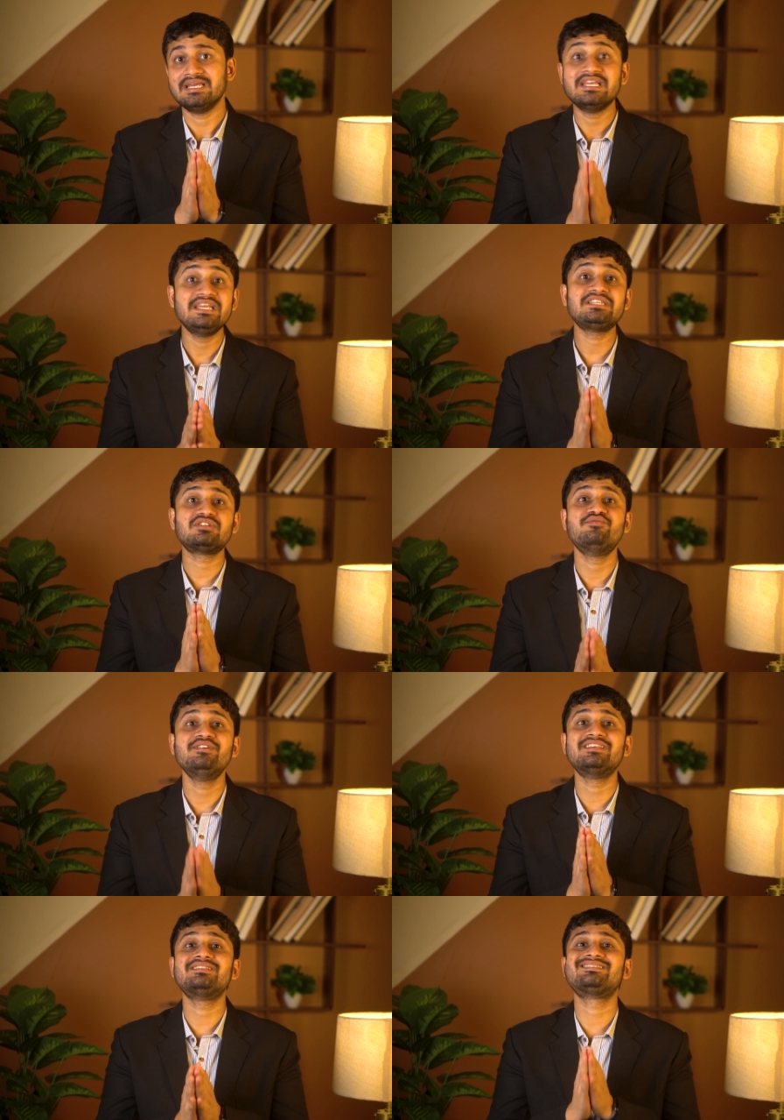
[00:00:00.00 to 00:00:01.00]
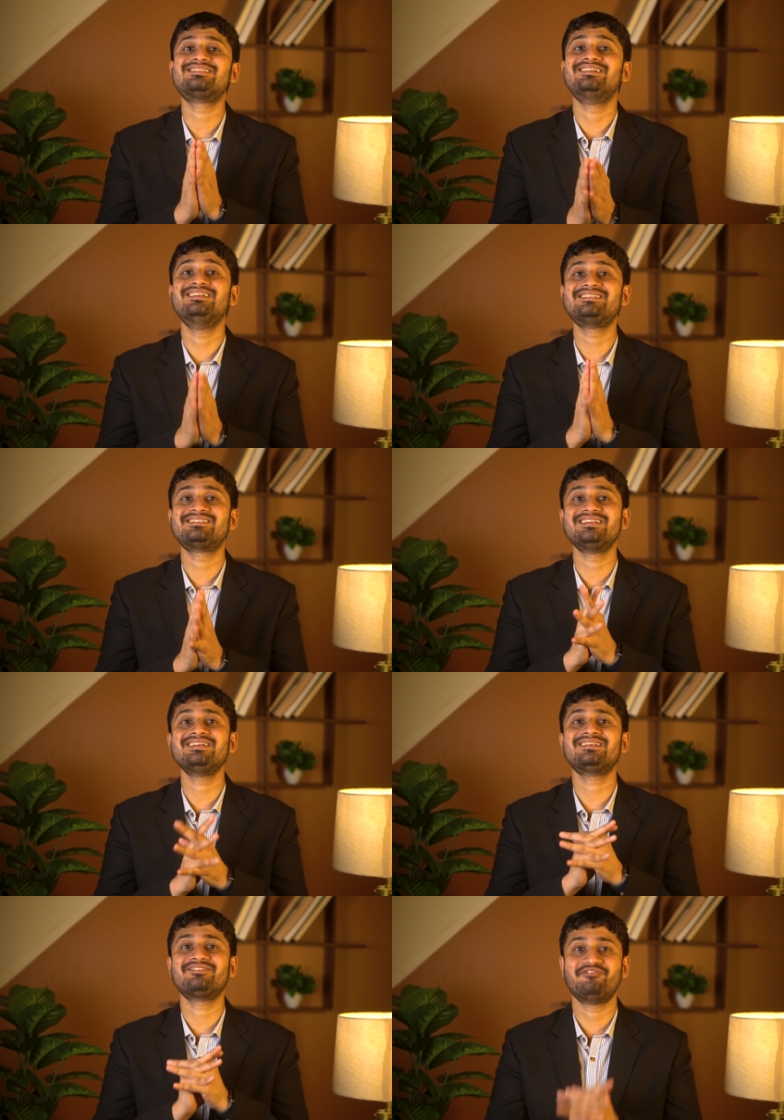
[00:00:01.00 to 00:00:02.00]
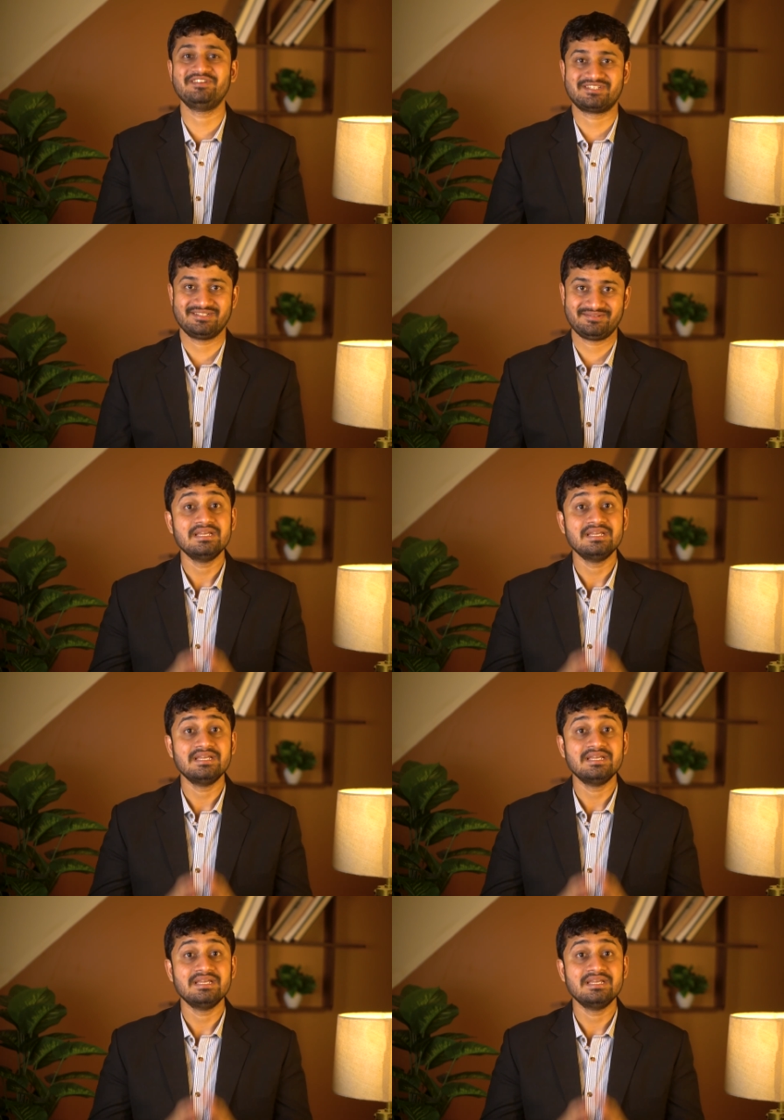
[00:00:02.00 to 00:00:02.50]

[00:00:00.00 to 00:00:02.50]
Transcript: each with its distinct feature.